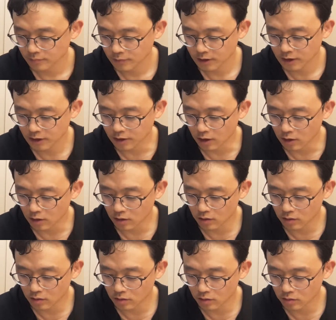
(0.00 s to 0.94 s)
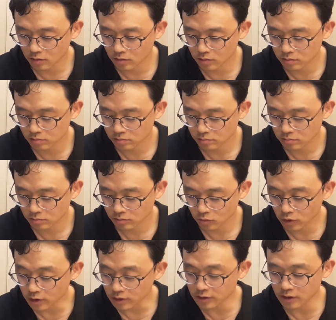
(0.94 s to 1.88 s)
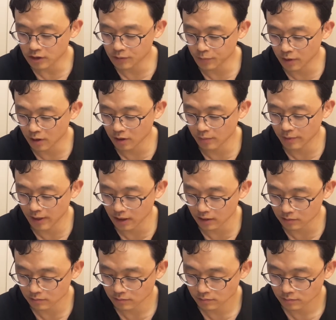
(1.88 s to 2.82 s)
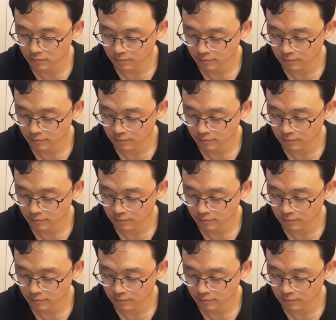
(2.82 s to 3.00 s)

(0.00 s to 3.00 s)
So, what is this part about?